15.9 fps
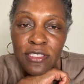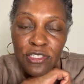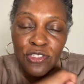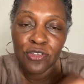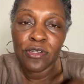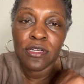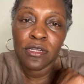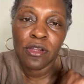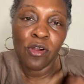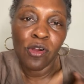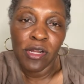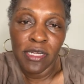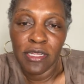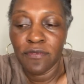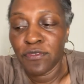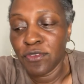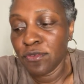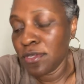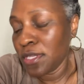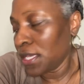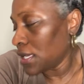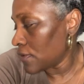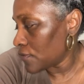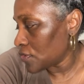start a garden if you
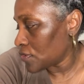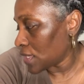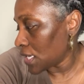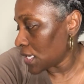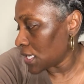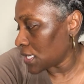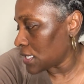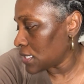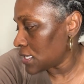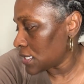can.